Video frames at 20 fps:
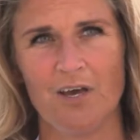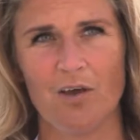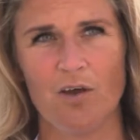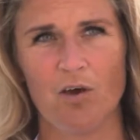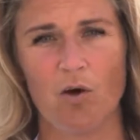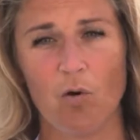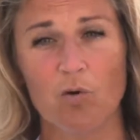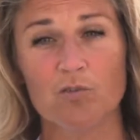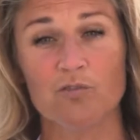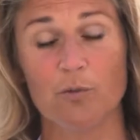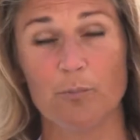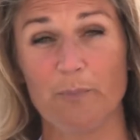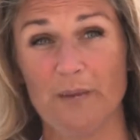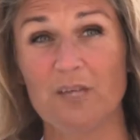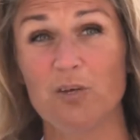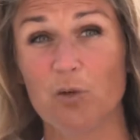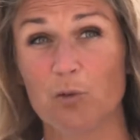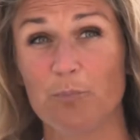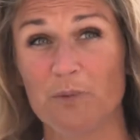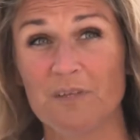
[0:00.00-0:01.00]
uh, also
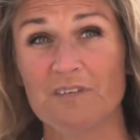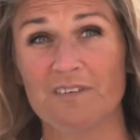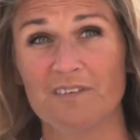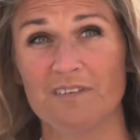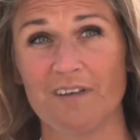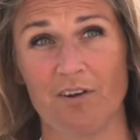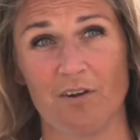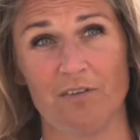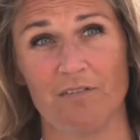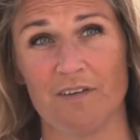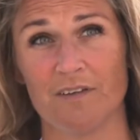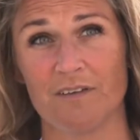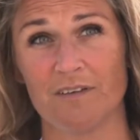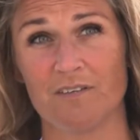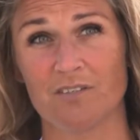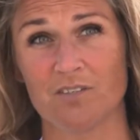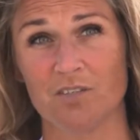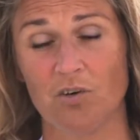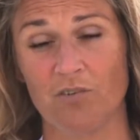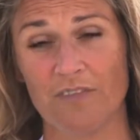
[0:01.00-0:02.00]
make good business out of it.
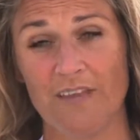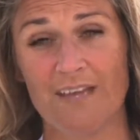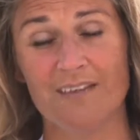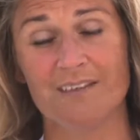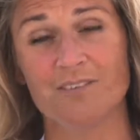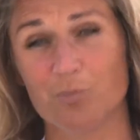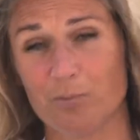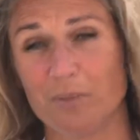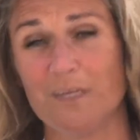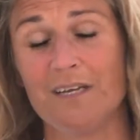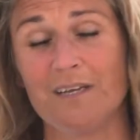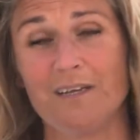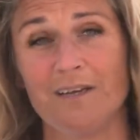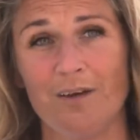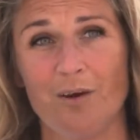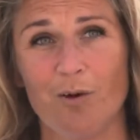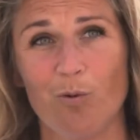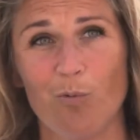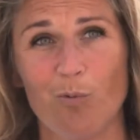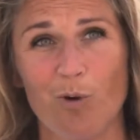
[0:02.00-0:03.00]
So that is really
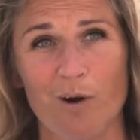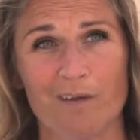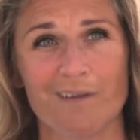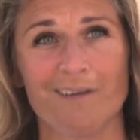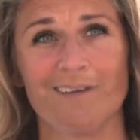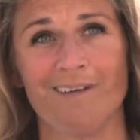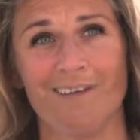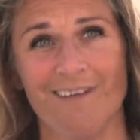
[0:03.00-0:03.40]
what